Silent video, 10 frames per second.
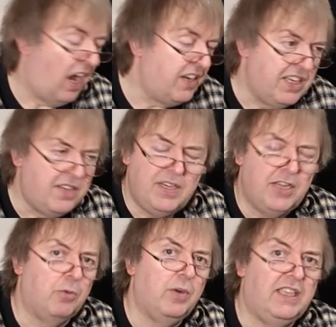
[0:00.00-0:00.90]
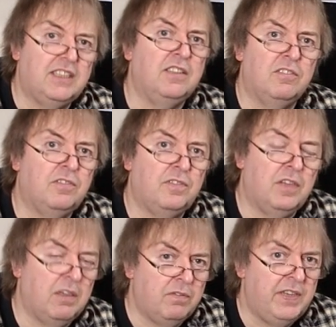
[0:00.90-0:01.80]
I did a recent
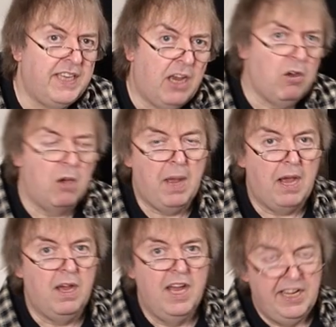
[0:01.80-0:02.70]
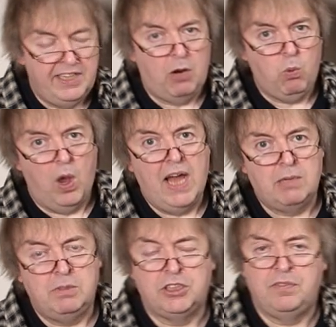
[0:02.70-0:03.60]
video about, you know, what
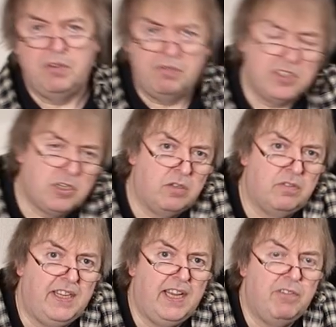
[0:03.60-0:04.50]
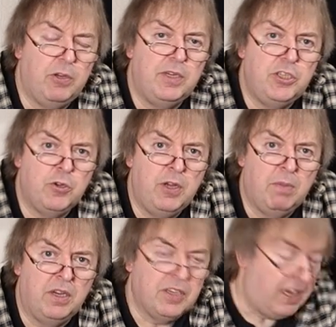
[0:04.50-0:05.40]
elements of your photography give you enjoyment.